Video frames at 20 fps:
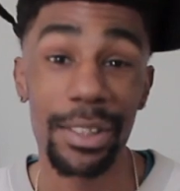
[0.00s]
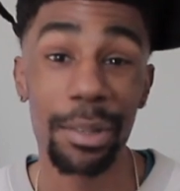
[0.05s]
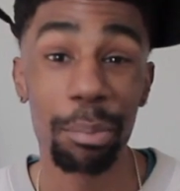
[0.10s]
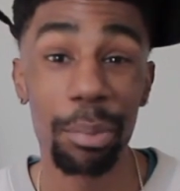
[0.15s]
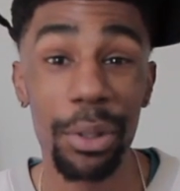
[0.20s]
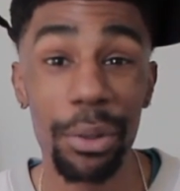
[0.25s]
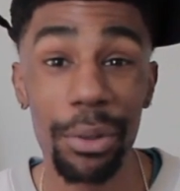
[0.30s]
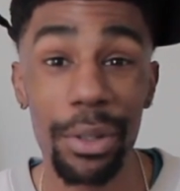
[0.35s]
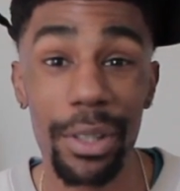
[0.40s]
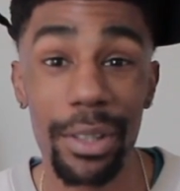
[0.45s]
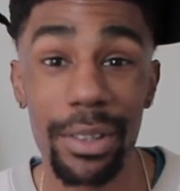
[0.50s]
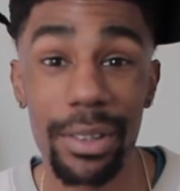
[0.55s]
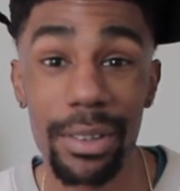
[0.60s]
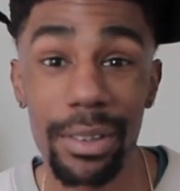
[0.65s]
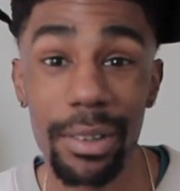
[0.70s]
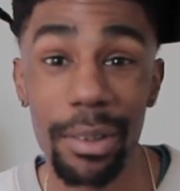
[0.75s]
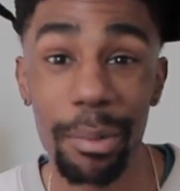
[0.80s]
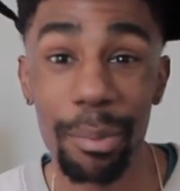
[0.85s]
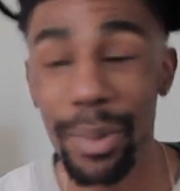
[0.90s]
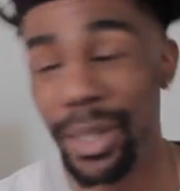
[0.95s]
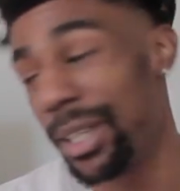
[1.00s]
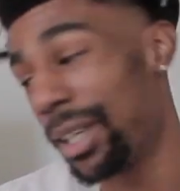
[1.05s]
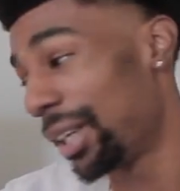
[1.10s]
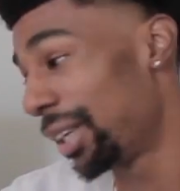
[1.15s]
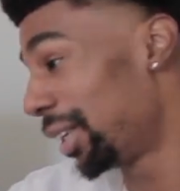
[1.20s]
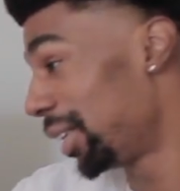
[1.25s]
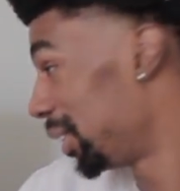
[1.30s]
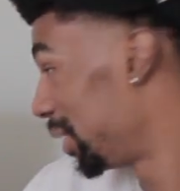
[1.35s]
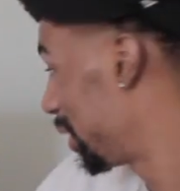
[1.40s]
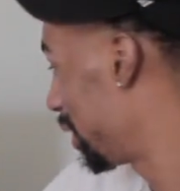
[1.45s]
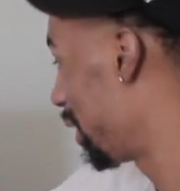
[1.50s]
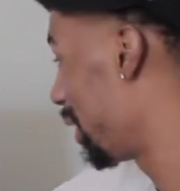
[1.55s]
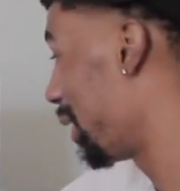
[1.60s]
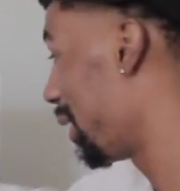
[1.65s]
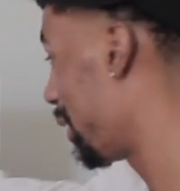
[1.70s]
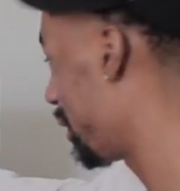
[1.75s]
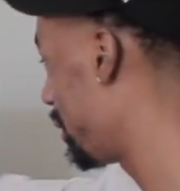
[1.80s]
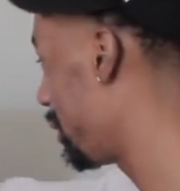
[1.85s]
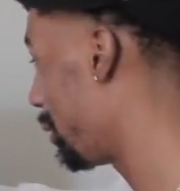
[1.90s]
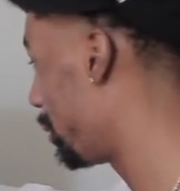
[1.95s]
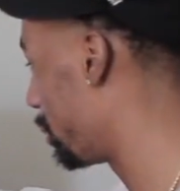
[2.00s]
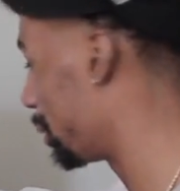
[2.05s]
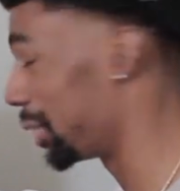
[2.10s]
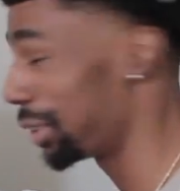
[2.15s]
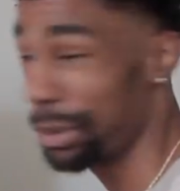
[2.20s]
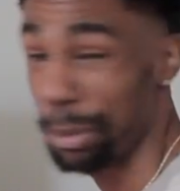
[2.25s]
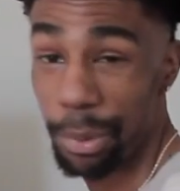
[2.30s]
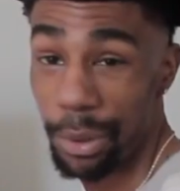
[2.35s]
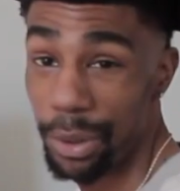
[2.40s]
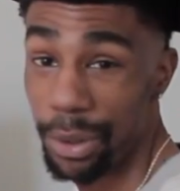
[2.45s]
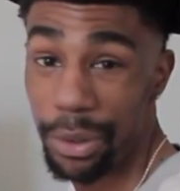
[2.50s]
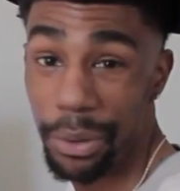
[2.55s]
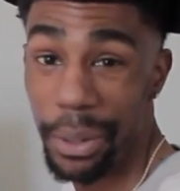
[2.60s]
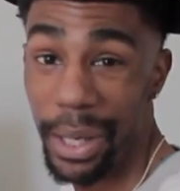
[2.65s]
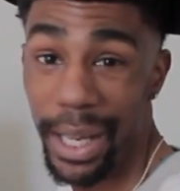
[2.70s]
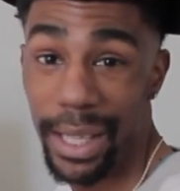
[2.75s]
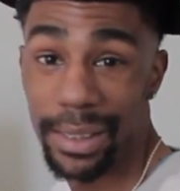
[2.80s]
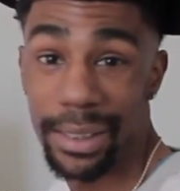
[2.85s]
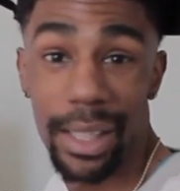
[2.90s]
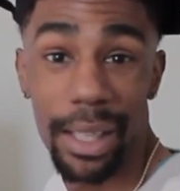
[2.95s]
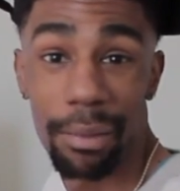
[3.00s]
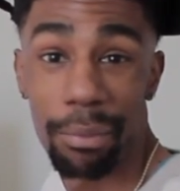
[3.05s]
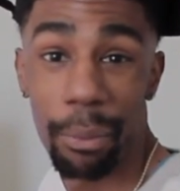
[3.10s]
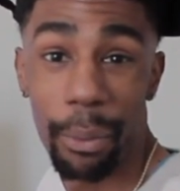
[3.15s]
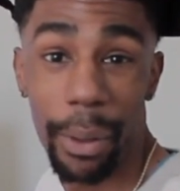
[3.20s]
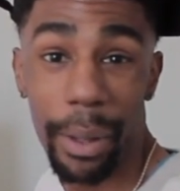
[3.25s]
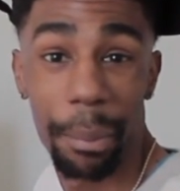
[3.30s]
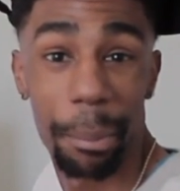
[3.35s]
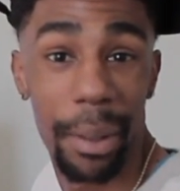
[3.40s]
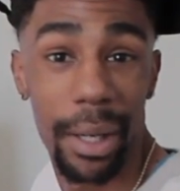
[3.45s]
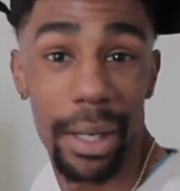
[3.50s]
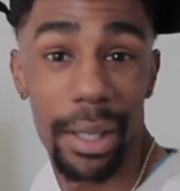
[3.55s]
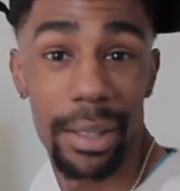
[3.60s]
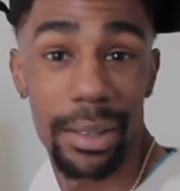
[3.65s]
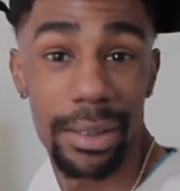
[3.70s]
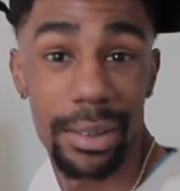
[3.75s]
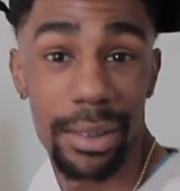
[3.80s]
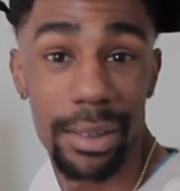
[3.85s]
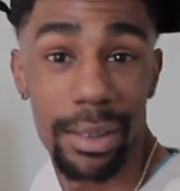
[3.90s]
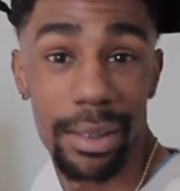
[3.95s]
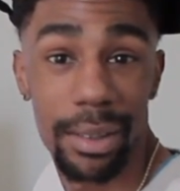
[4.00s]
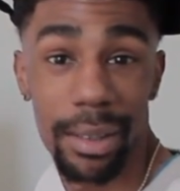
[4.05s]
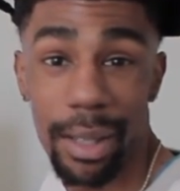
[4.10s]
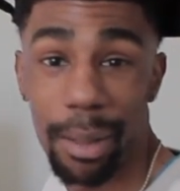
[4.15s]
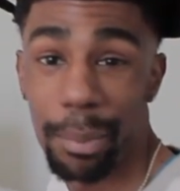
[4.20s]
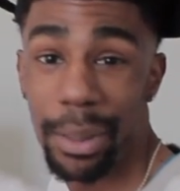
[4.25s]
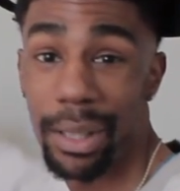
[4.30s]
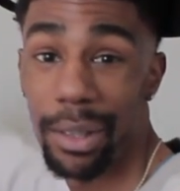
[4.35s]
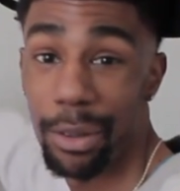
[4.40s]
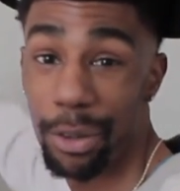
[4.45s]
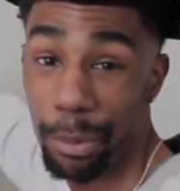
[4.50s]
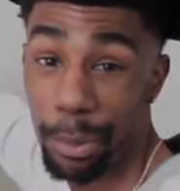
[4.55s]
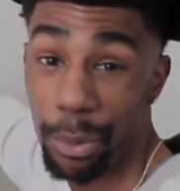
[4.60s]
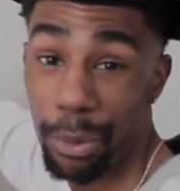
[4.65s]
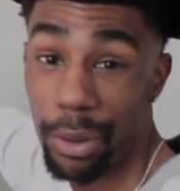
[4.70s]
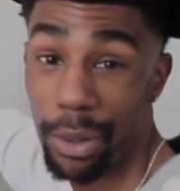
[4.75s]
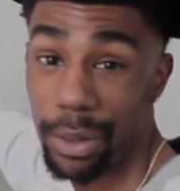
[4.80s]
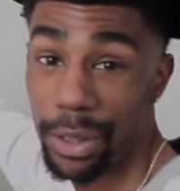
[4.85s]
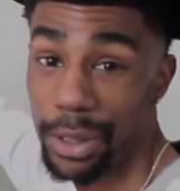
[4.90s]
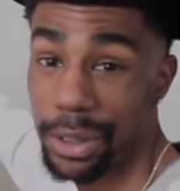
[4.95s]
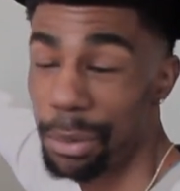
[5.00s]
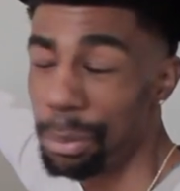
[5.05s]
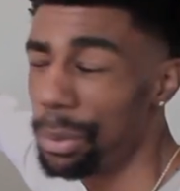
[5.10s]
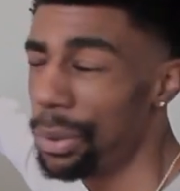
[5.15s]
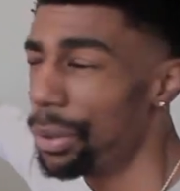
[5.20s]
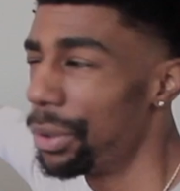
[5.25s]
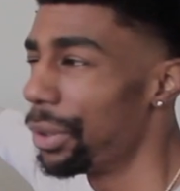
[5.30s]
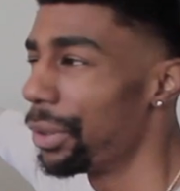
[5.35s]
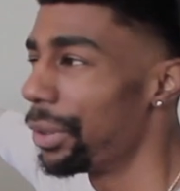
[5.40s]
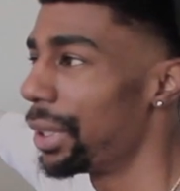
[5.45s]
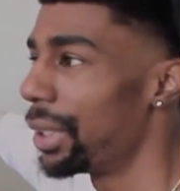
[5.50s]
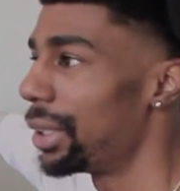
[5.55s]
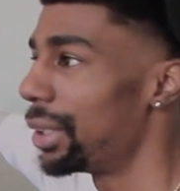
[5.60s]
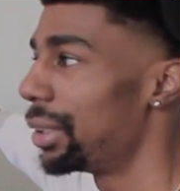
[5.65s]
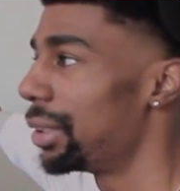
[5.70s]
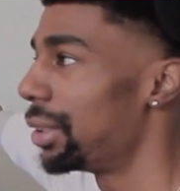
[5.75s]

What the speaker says: computers. Because you don't want your computer to do that, take 40 minutes. I mean, don't get me wrong, this computer